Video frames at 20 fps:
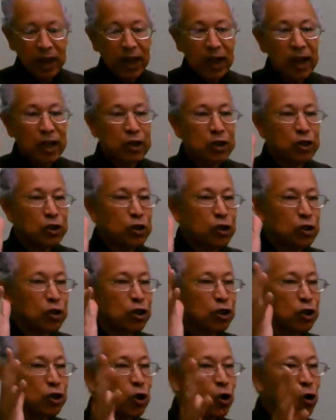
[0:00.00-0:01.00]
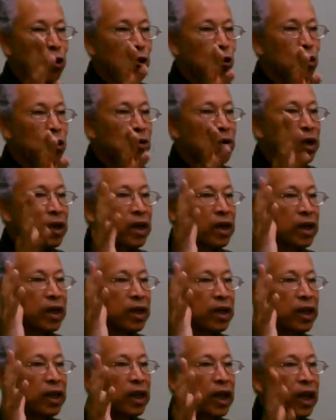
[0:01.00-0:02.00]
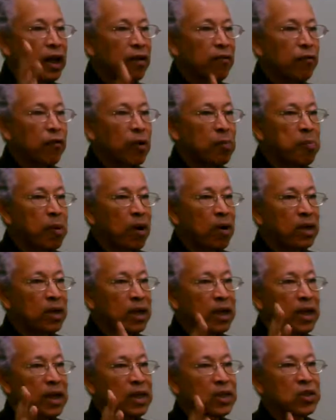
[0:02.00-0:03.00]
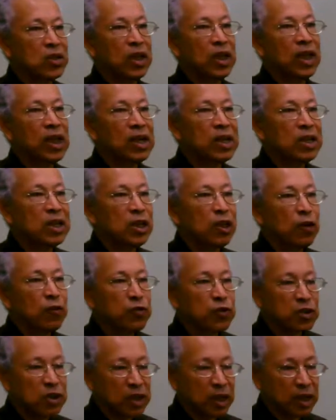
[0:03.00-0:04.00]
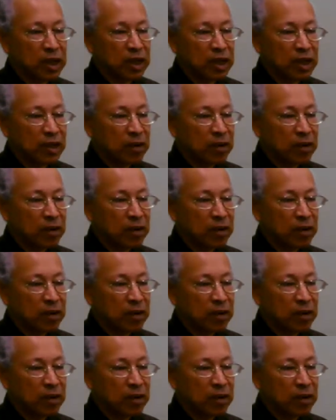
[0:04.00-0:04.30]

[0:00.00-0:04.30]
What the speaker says: is to show that everybody is guilty of sin.